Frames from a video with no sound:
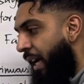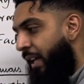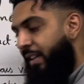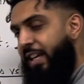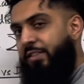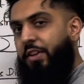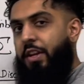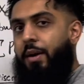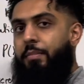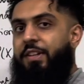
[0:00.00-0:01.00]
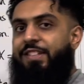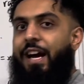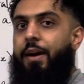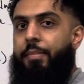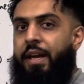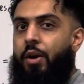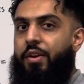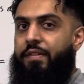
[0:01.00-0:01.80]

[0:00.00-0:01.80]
These are the numbers that appear on a